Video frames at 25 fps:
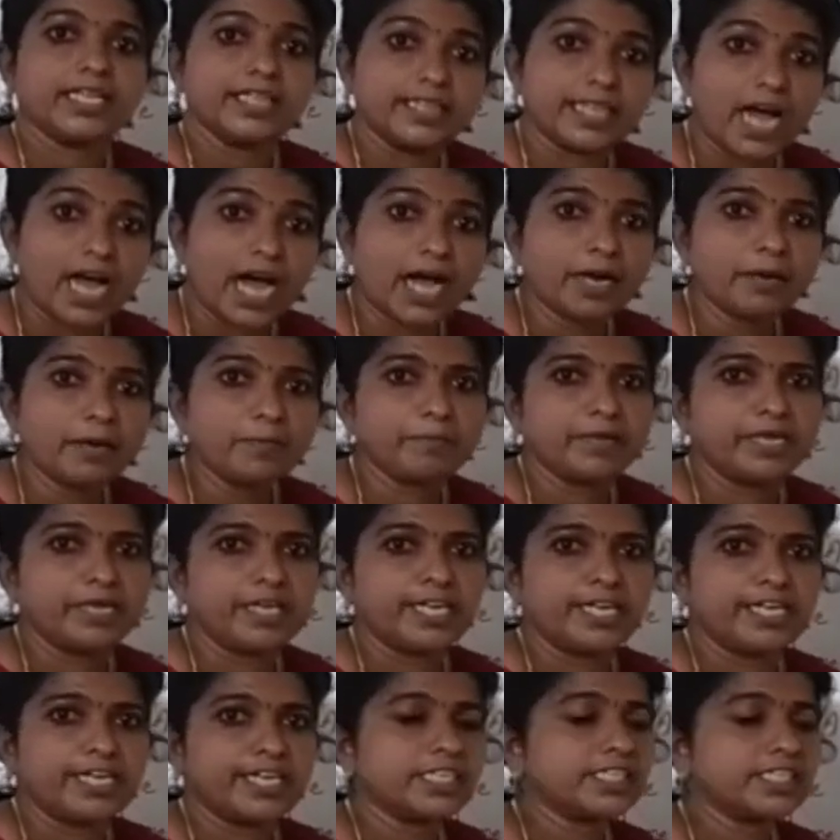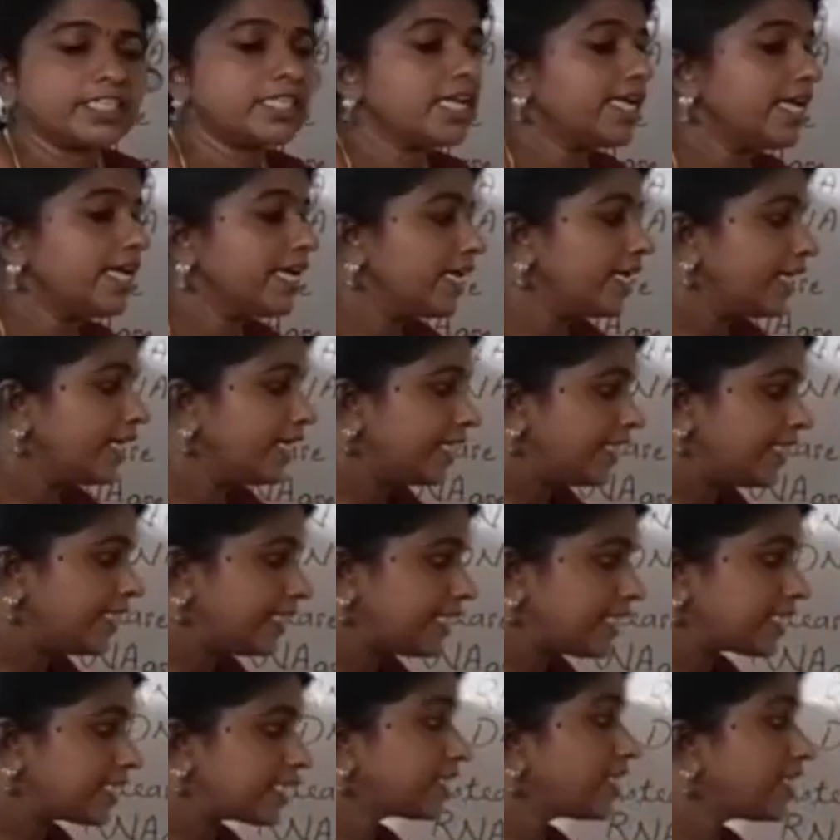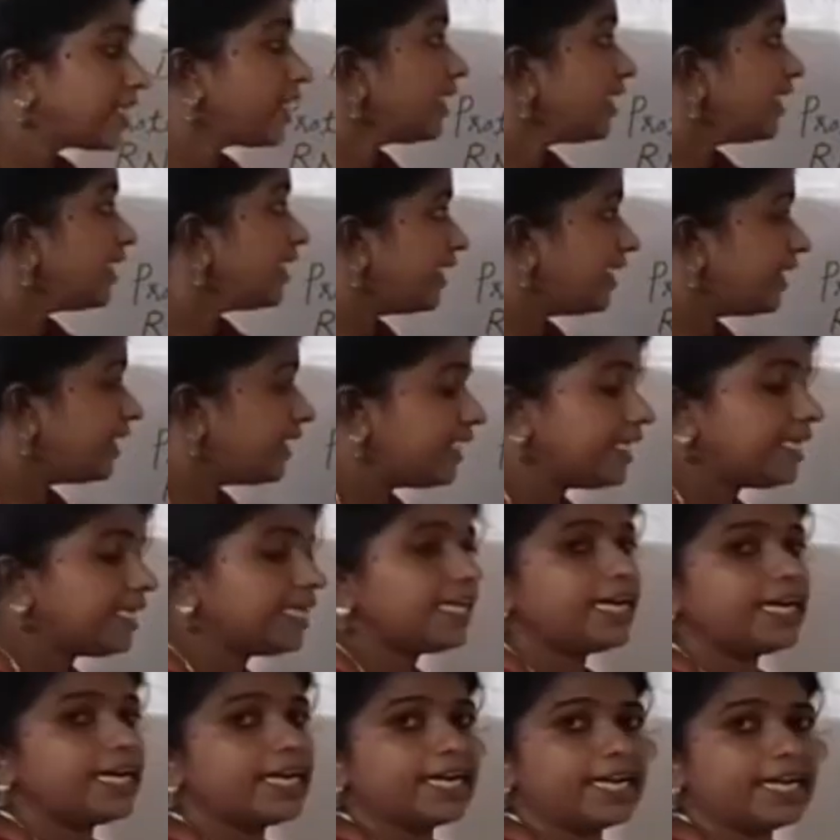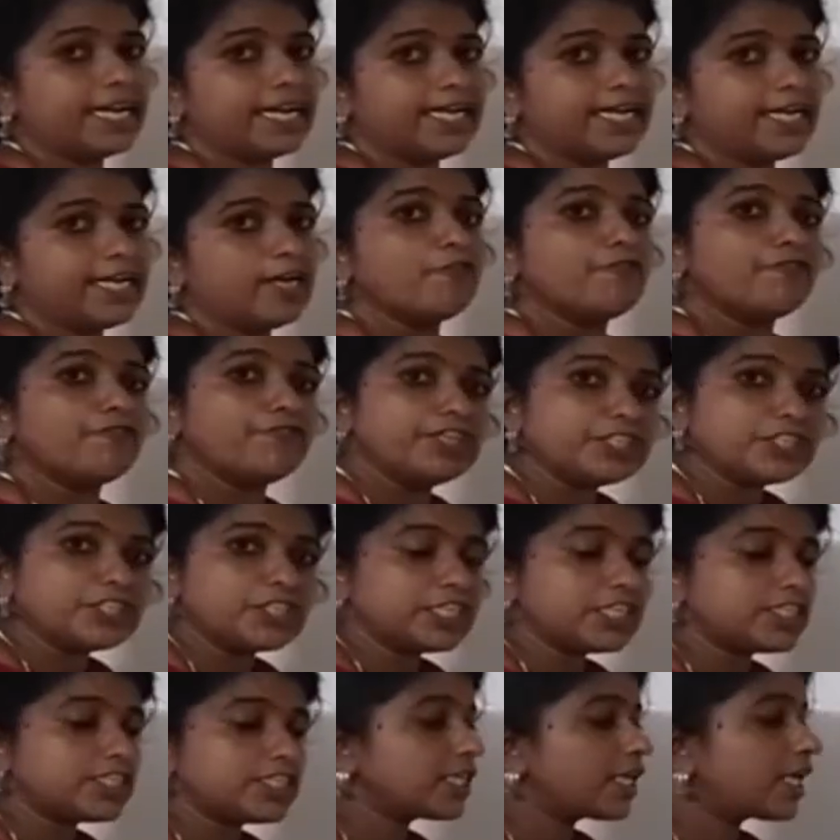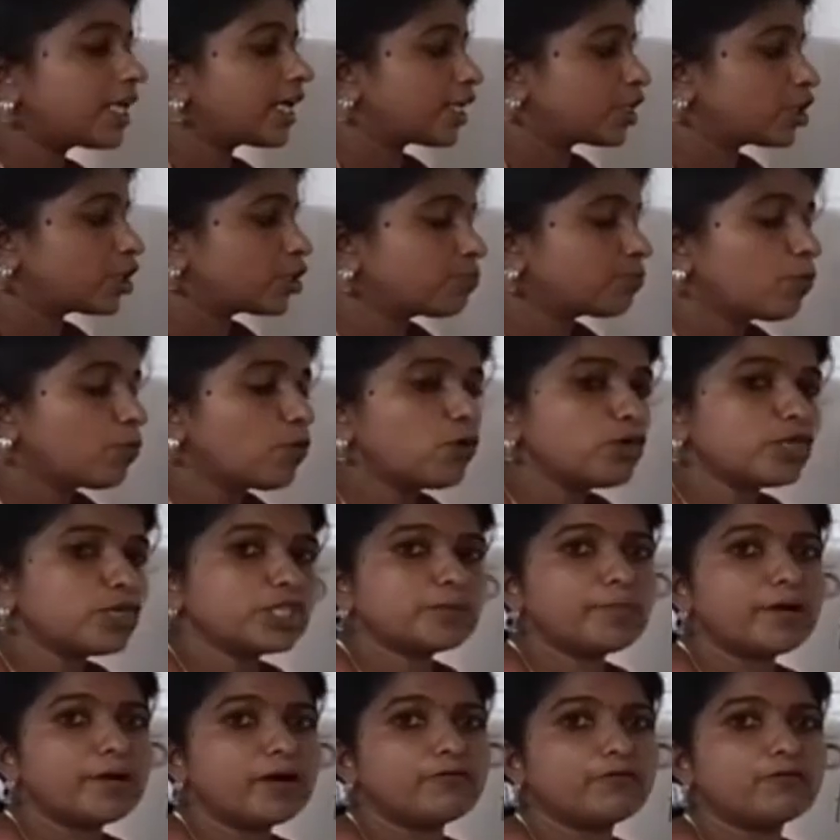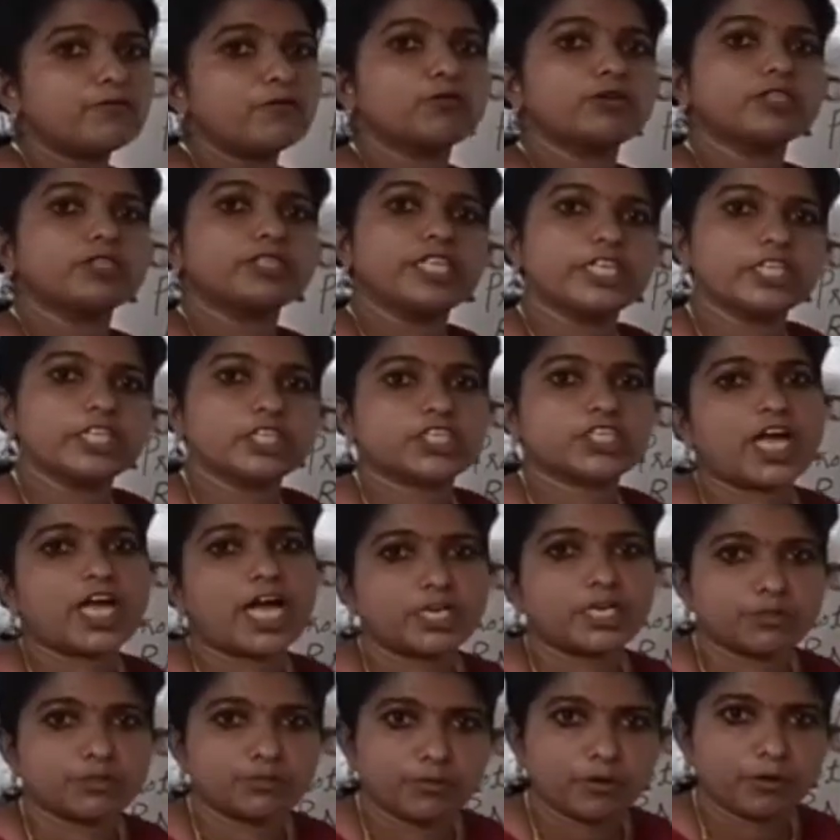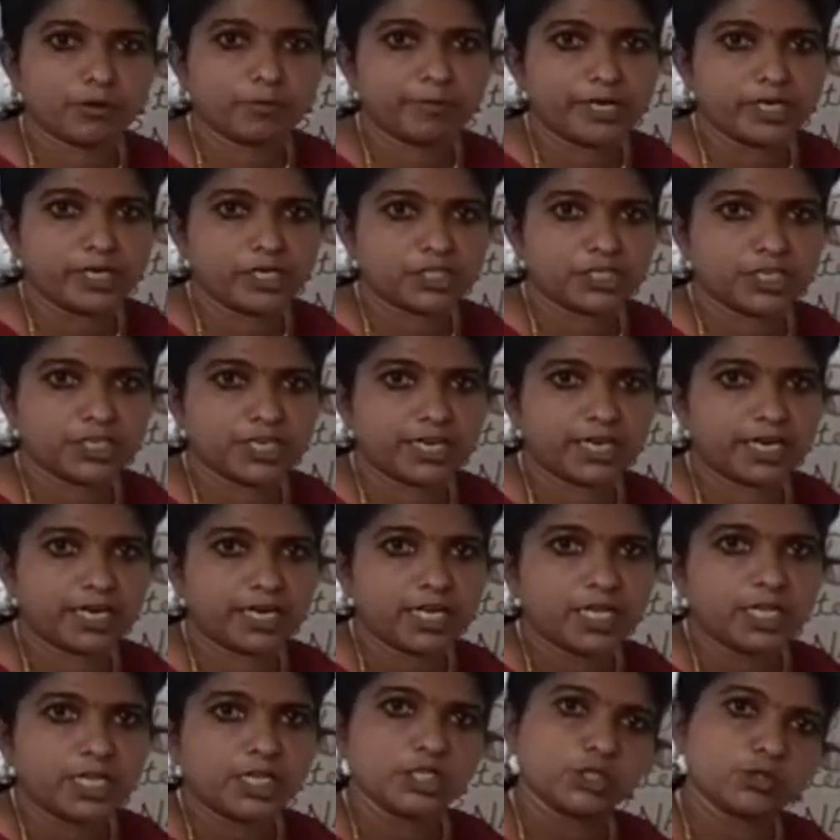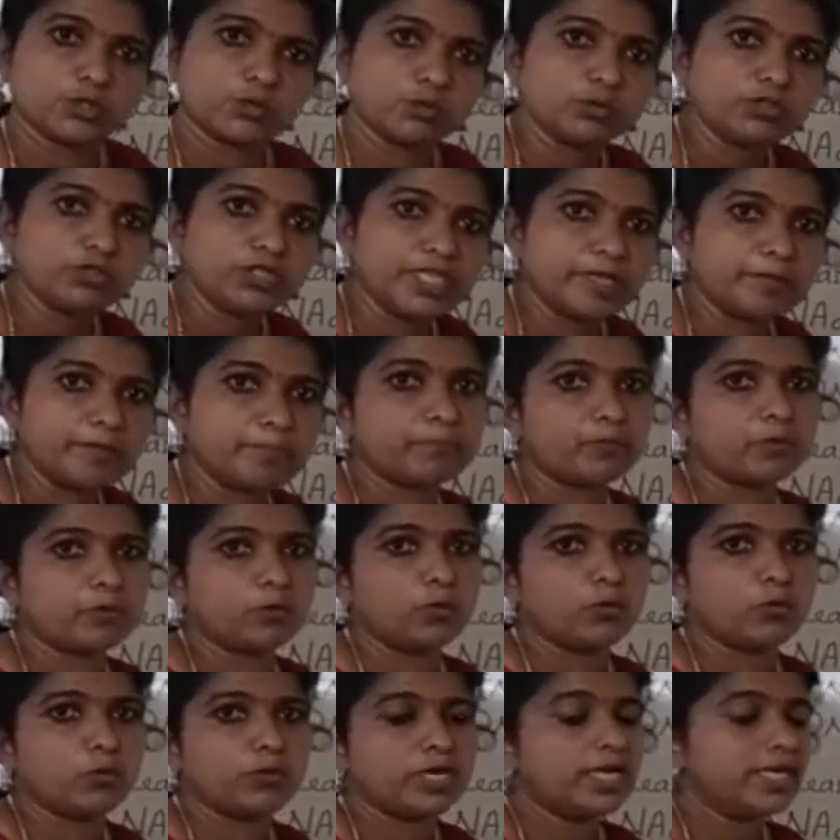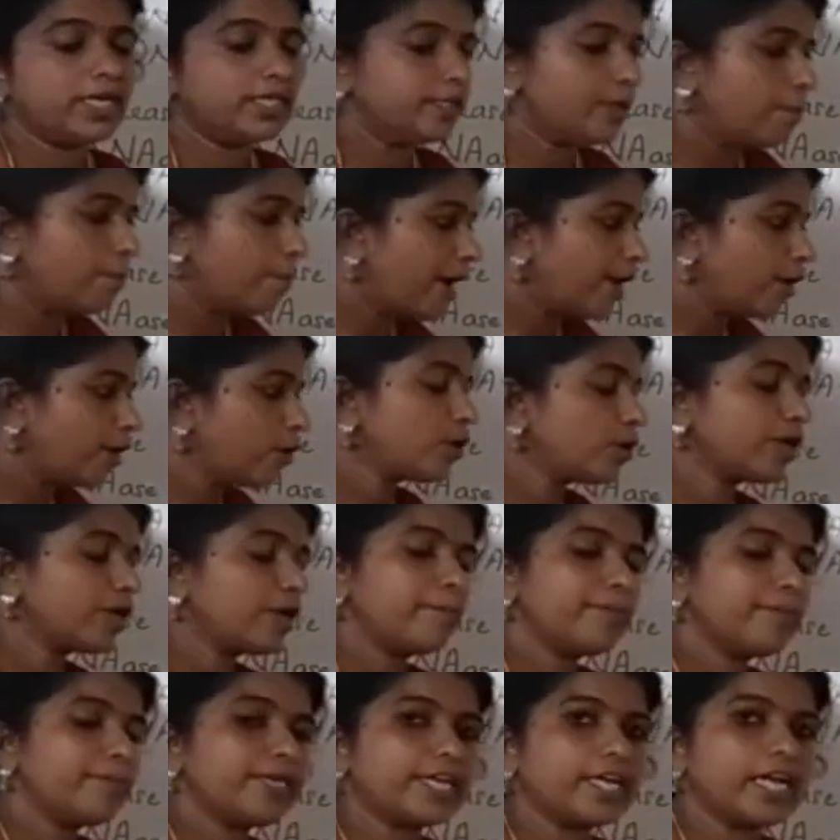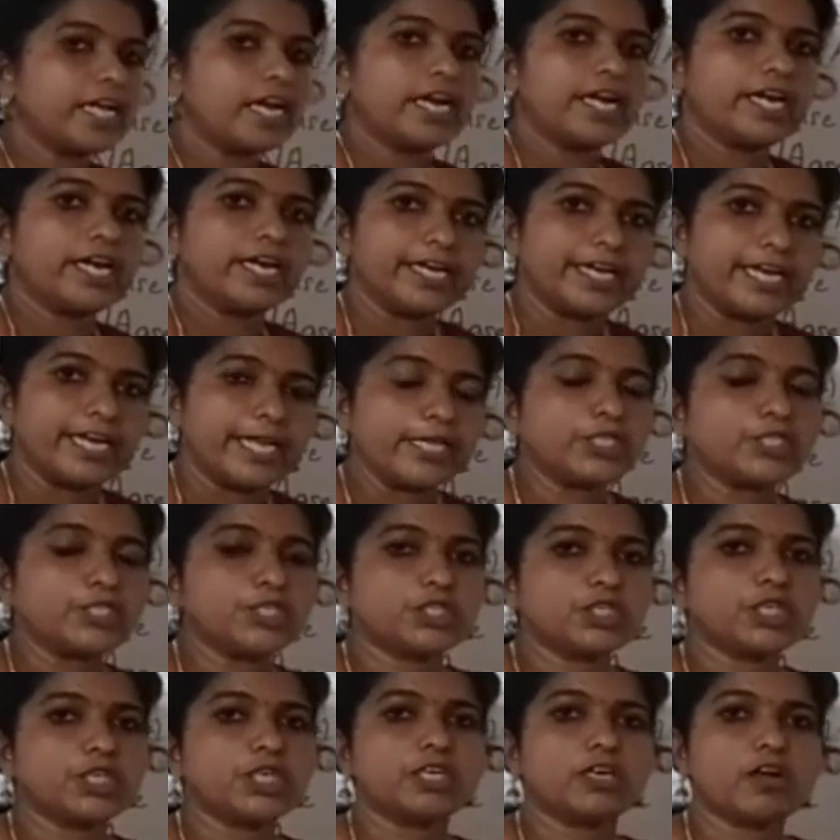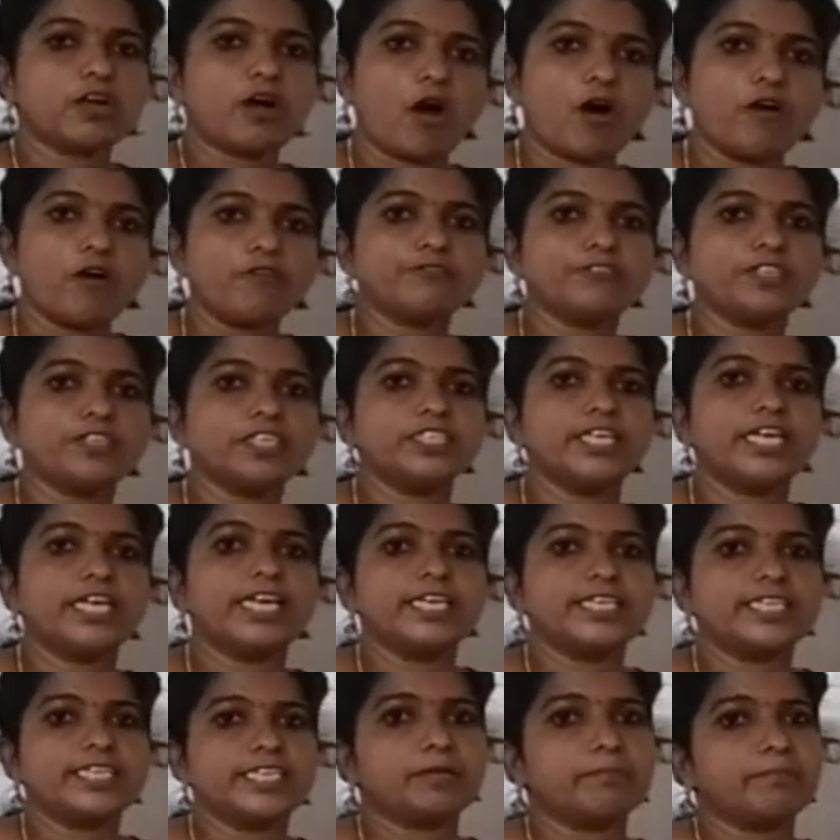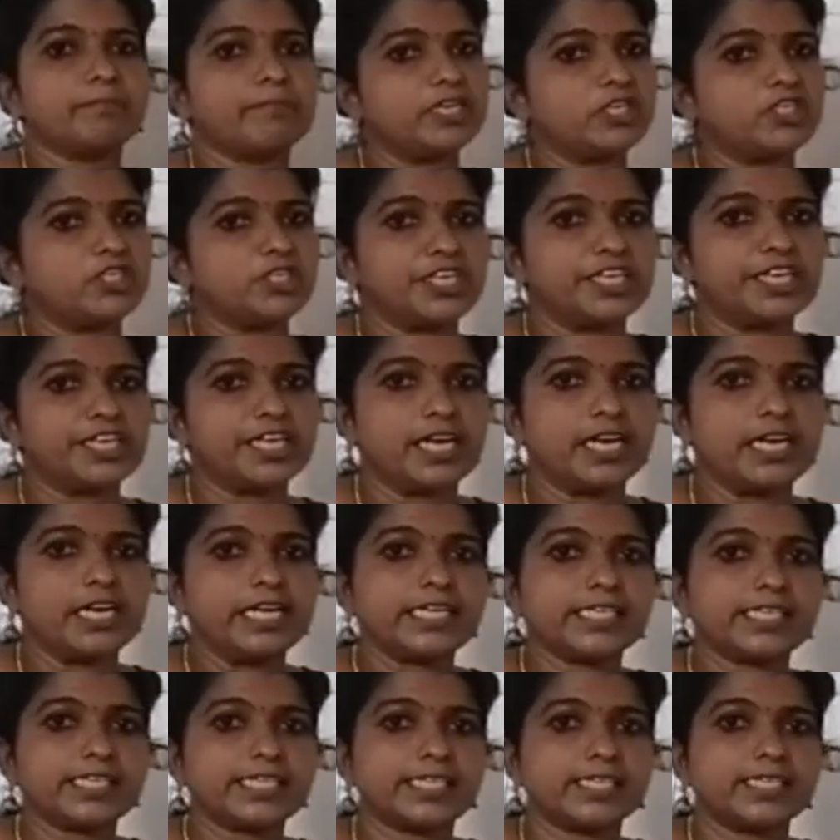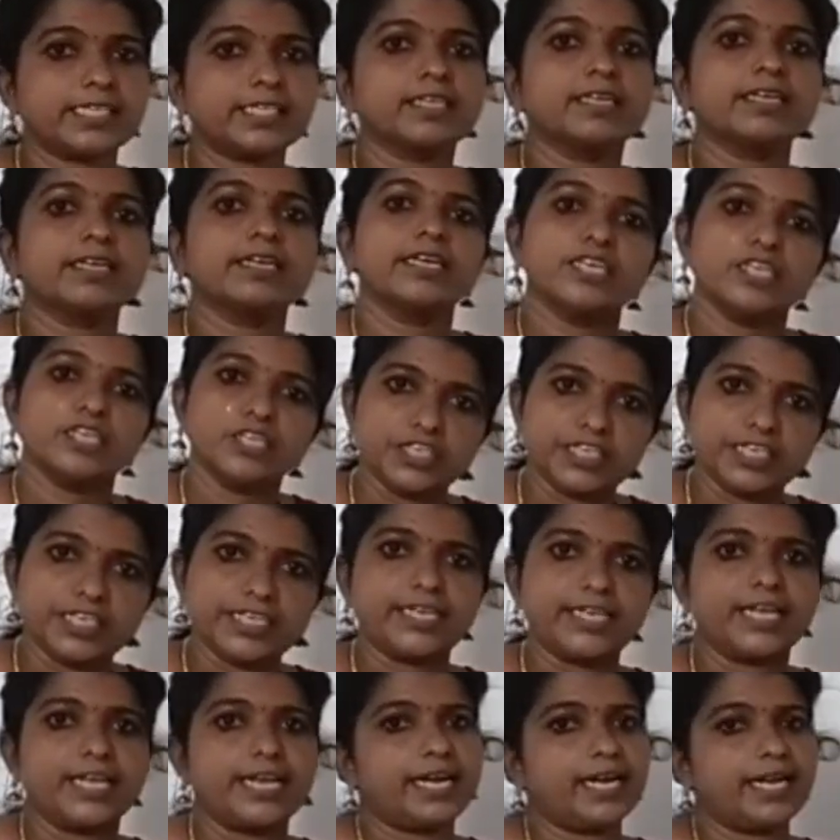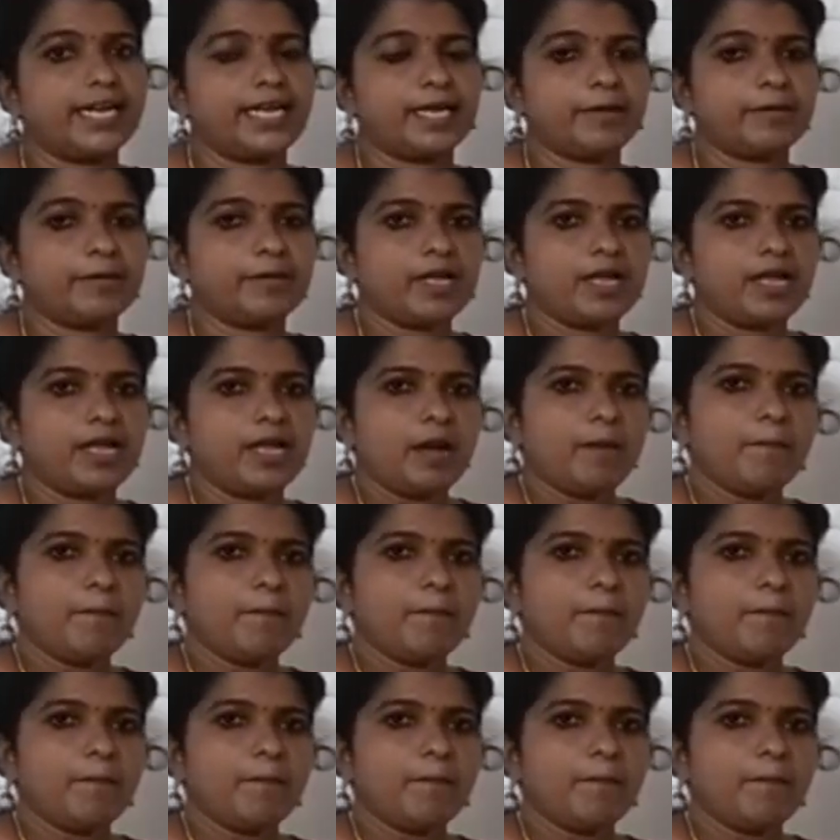That means it is the DNA which is responsible for this transformation. So they proved the biochemical nature of the genetic material is DNA.